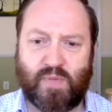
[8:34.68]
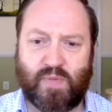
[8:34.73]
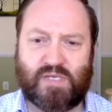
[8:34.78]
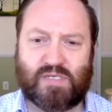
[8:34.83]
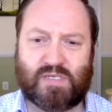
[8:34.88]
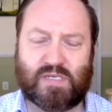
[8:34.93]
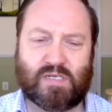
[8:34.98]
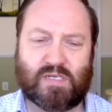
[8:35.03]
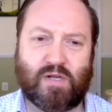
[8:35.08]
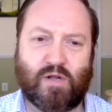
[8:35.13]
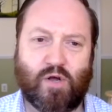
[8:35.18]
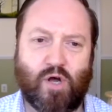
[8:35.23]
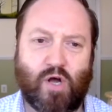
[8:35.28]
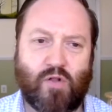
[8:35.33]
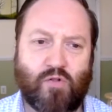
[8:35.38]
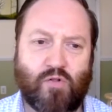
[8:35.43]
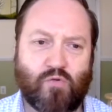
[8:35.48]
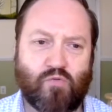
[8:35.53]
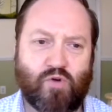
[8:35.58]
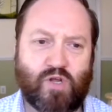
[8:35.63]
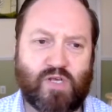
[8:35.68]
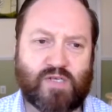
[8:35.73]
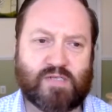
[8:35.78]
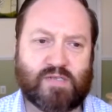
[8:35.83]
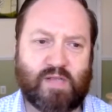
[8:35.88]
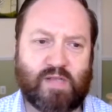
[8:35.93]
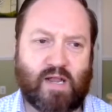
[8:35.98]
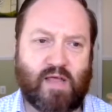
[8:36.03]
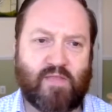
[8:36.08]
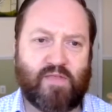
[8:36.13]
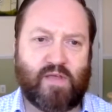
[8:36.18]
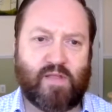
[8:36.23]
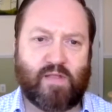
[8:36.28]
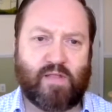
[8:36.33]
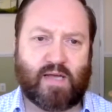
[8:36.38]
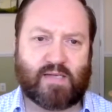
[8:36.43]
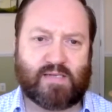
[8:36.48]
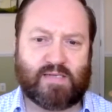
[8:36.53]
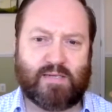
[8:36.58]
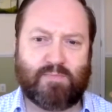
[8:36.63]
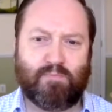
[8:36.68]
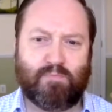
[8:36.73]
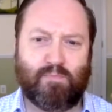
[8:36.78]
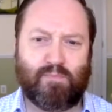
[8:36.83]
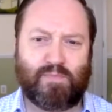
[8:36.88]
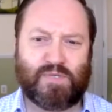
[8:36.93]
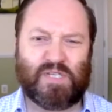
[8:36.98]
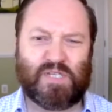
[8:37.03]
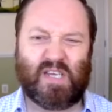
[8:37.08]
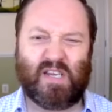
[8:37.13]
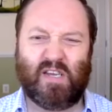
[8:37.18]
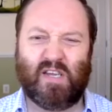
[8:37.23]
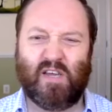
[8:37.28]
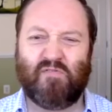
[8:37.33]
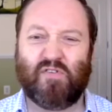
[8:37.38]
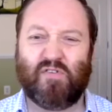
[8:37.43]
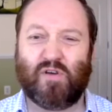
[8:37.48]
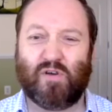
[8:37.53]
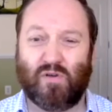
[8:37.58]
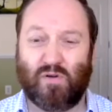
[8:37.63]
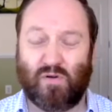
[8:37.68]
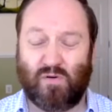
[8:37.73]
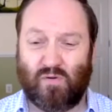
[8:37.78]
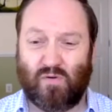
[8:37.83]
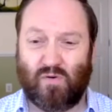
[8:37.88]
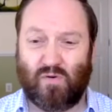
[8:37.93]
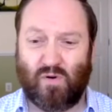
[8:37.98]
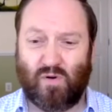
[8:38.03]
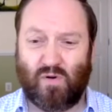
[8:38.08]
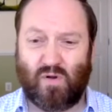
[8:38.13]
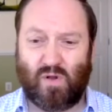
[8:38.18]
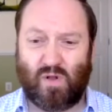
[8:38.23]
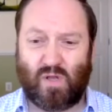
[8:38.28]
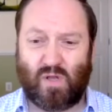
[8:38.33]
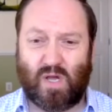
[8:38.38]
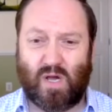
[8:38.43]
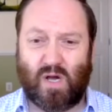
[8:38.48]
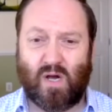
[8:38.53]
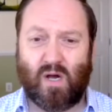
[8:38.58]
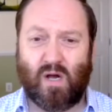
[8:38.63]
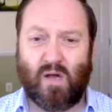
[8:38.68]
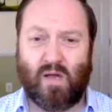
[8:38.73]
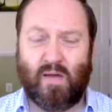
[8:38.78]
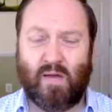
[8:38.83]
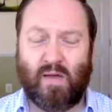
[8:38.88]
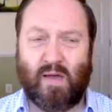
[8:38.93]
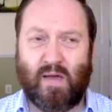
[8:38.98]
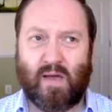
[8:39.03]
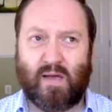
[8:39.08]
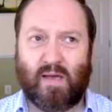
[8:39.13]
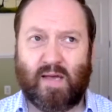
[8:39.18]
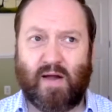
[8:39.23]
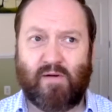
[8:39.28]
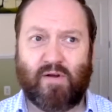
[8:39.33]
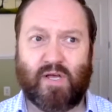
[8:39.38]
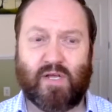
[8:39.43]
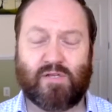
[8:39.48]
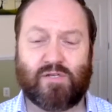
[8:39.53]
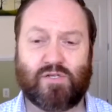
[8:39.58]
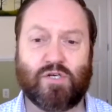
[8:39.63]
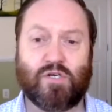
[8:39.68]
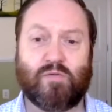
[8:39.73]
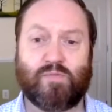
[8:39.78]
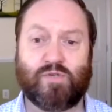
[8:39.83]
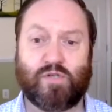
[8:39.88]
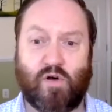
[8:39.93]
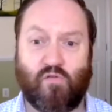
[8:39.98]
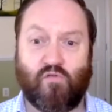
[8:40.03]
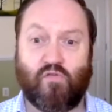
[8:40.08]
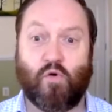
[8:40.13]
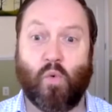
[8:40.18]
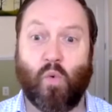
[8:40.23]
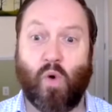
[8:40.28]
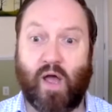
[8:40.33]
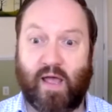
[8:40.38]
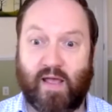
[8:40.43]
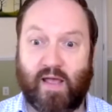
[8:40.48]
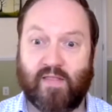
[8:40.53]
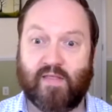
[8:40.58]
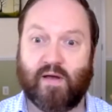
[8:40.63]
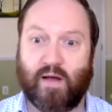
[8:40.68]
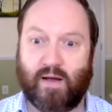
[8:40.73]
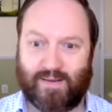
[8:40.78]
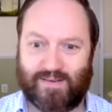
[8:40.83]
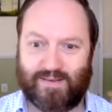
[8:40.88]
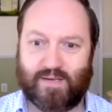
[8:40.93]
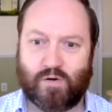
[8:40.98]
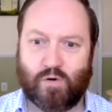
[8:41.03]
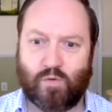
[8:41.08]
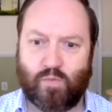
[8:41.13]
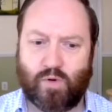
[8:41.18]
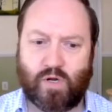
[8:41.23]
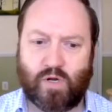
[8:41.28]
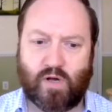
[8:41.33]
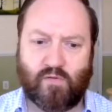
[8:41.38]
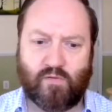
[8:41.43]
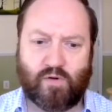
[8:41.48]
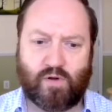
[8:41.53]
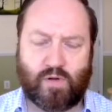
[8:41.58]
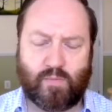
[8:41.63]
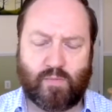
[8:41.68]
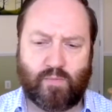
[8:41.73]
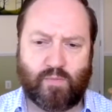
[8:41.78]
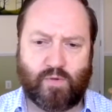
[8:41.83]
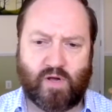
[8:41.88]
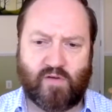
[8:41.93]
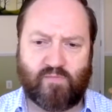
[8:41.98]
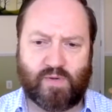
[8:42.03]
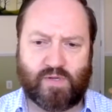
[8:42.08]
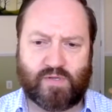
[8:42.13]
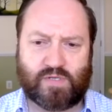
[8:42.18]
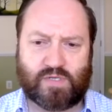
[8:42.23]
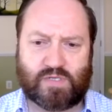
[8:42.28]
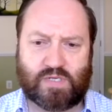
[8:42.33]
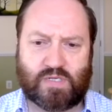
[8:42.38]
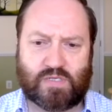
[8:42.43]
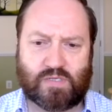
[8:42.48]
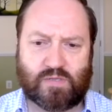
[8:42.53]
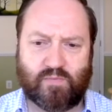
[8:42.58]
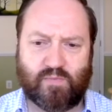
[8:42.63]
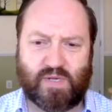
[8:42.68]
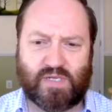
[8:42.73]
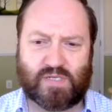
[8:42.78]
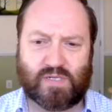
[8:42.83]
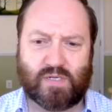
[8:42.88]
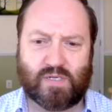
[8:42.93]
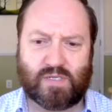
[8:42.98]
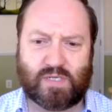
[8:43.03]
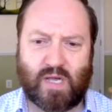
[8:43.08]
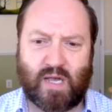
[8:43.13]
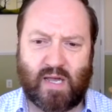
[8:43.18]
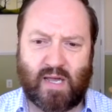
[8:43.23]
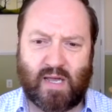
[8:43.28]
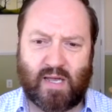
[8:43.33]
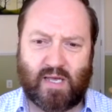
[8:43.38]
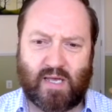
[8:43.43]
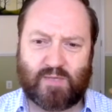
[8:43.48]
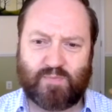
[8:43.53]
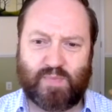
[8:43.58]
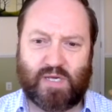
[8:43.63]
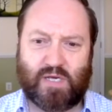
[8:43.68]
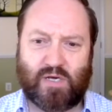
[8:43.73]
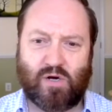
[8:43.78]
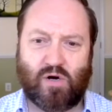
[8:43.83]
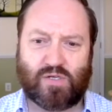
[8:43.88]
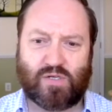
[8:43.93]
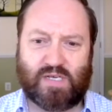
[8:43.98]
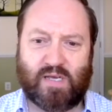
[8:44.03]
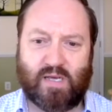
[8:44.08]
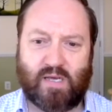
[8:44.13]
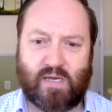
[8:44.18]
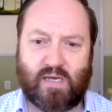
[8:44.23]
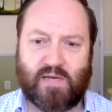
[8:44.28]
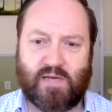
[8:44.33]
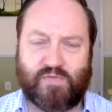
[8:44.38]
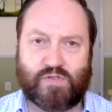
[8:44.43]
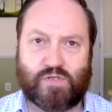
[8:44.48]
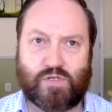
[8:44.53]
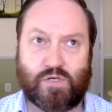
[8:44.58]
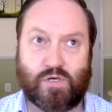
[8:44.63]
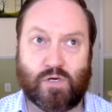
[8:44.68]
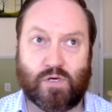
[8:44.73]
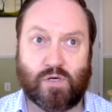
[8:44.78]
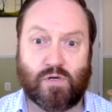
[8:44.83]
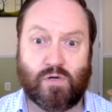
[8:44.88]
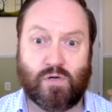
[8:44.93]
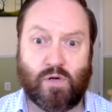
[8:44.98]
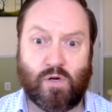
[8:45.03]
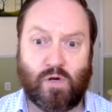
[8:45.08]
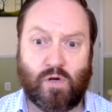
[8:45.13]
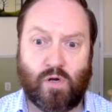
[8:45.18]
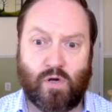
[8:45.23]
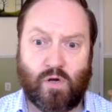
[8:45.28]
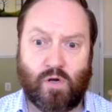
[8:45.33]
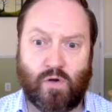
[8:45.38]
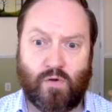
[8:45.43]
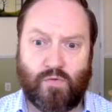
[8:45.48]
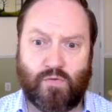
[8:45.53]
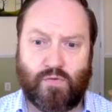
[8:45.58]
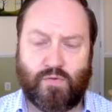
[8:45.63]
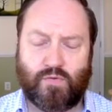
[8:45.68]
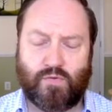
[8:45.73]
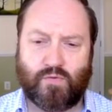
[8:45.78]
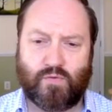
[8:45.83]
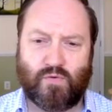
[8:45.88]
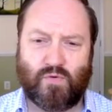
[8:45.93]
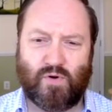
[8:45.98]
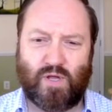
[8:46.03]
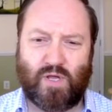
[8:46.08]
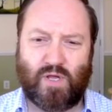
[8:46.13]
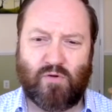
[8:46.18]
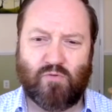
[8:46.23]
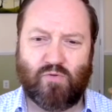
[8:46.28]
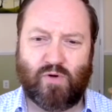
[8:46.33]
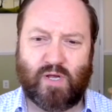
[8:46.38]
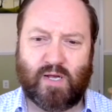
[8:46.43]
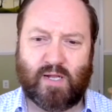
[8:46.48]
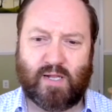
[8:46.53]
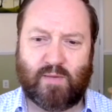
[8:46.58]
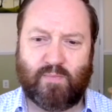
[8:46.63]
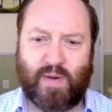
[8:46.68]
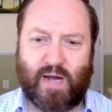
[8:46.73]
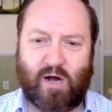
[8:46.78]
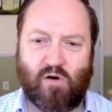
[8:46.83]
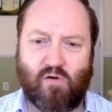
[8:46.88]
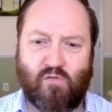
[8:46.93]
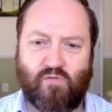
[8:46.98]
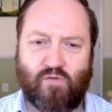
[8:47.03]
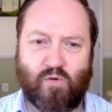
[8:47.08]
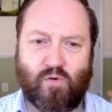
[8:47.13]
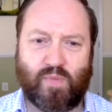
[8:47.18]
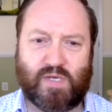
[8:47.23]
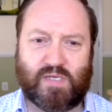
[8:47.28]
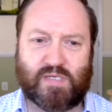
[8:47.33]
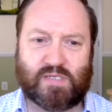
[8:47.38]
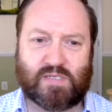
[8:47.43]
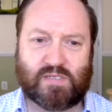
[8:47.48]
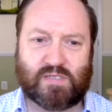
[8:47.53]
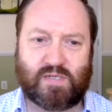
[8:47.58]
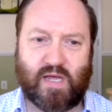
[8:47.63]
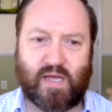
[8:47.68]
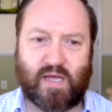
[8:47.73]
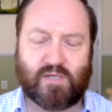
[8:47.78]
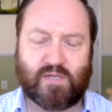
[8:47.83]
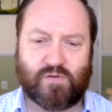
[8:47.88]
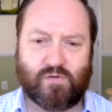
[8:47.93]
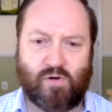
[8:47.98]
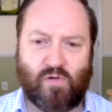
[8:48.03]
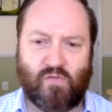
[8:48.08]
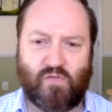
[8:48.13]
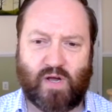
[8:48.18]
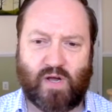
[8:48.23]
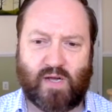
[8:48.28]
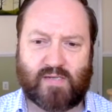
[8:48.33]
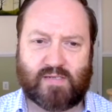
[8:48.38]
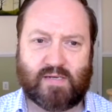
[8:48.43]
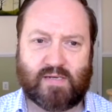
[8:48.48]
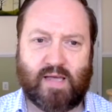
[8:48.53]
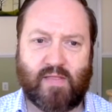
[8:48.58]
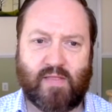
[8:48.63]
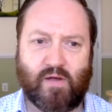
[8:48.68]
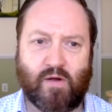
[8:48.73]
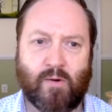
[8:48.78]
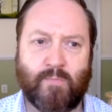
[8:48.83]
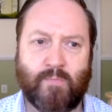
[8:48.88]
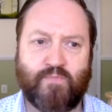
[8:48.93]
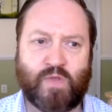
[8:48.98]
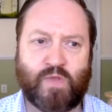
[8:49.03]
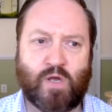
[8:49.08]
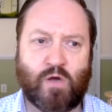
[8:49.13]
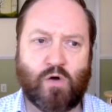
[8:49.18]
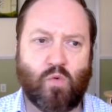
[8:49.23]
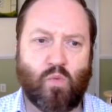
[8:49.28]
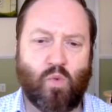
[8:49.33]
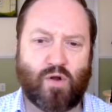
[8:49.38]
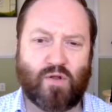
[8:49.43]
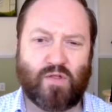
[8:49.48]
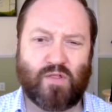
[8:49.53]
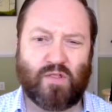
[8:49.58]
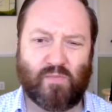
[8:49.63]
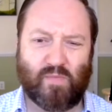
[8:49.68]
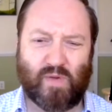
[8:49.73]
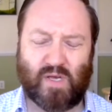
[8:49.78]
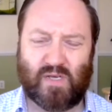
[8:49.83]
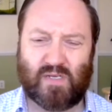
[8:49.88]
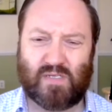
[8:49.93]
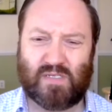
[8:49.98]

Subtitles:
pieces. And the reason that I think that's significant, Gary, in terms of the way that, government to citizen business, is because it gives you 3 really powerful pieces of data all tied together. Okay. One of them